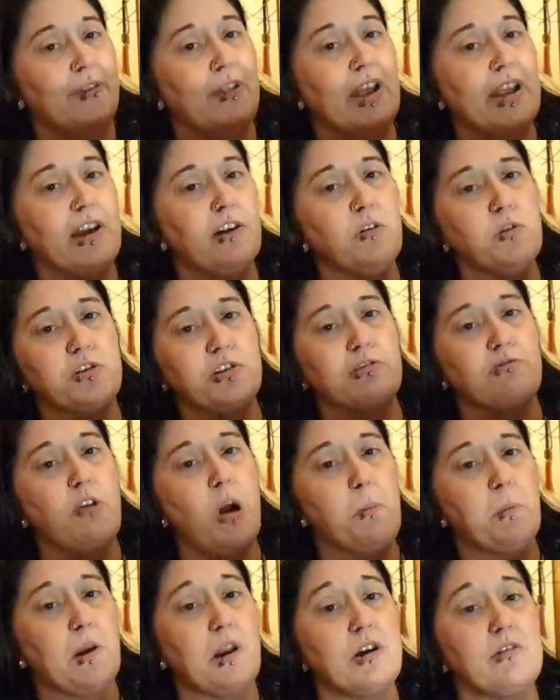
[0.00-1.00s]
They all
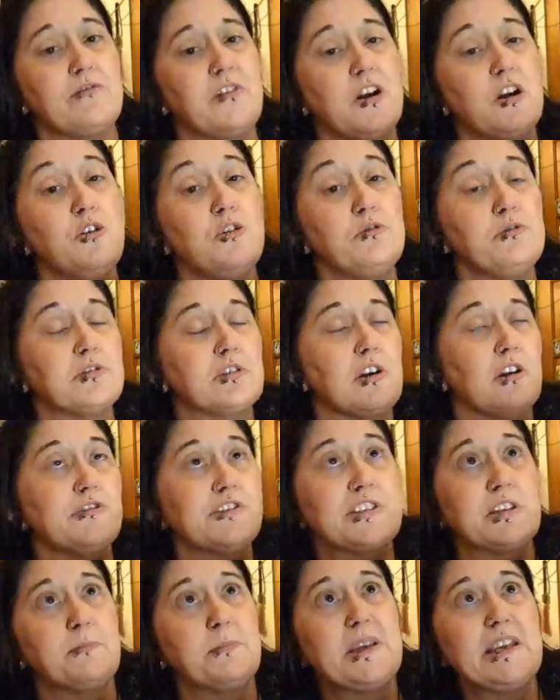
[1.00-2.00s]
squabble over who's
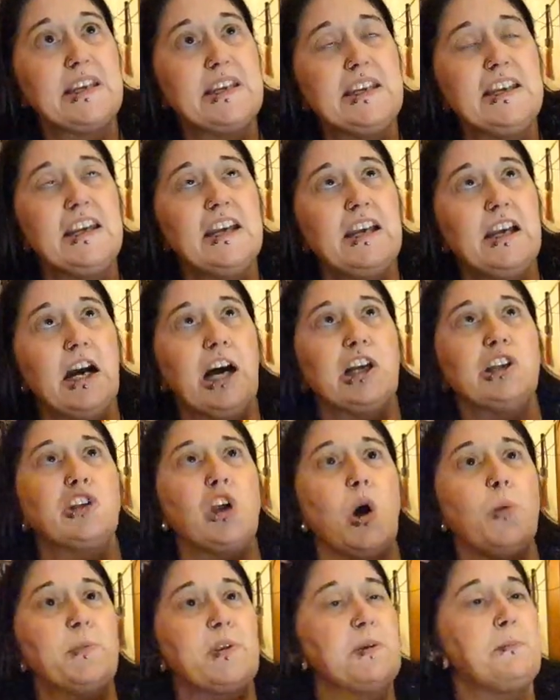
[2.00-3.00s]
going to be
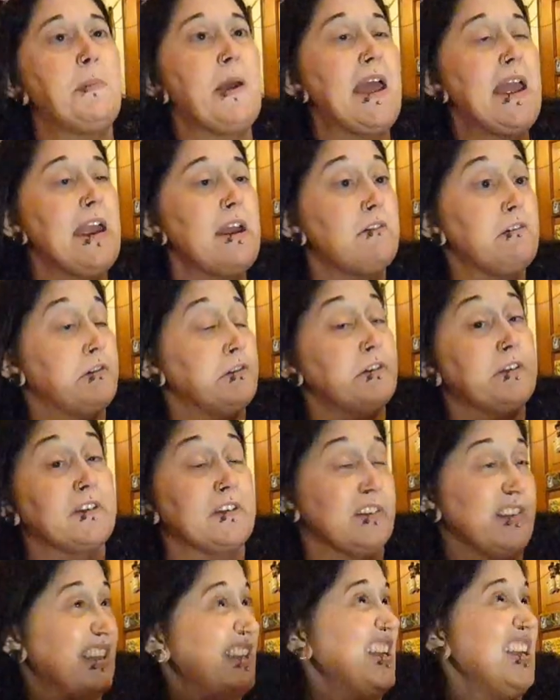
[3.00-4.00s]
adopted
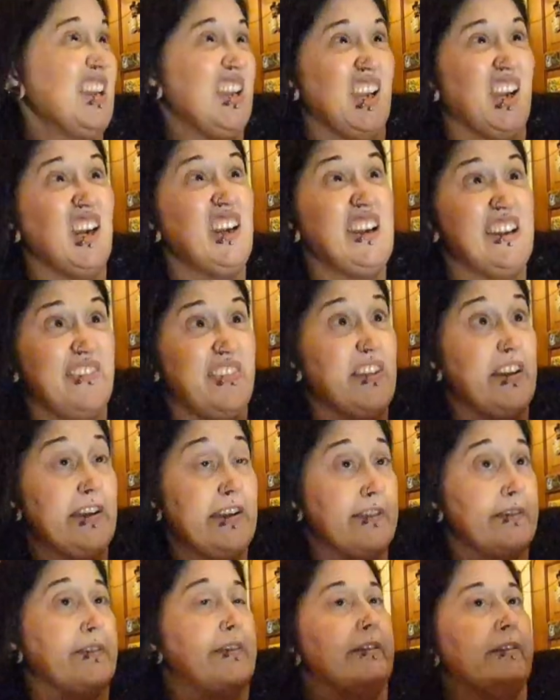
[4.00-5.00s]
parent. I add
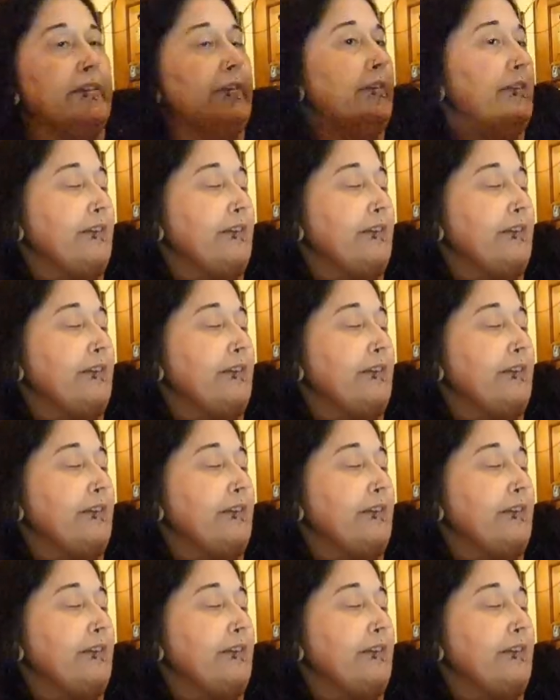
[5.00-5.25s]
that.